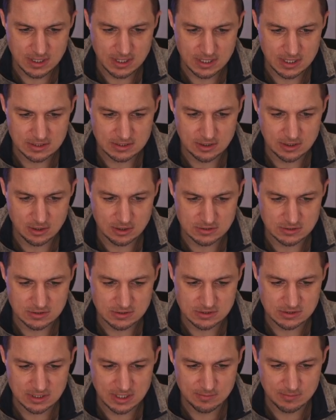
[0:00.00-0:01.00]
and the
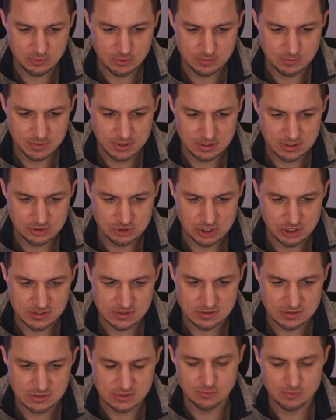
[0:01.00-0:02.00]
content type will be
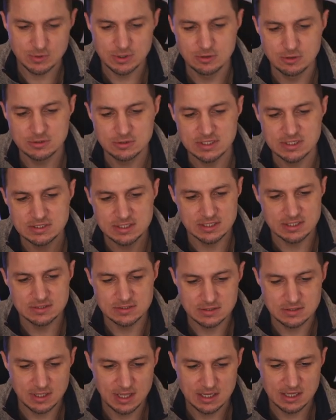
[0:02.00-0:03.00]
JSON. So we looked at
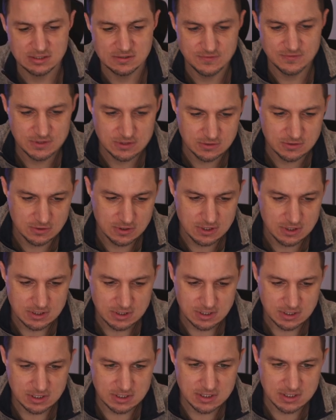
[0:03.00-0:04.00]
that in the last video
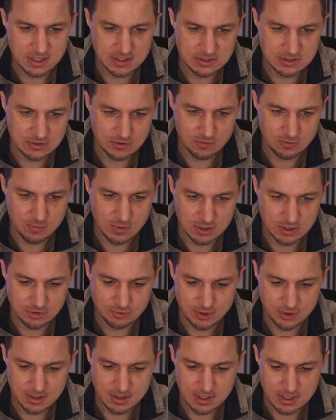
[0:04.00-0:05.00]
in case you're
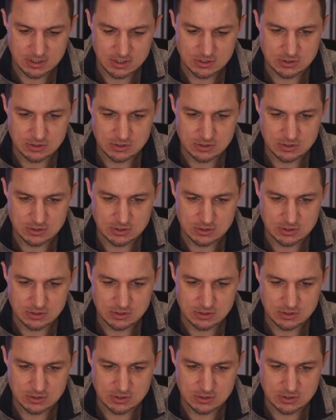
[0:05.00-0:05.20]
wondering.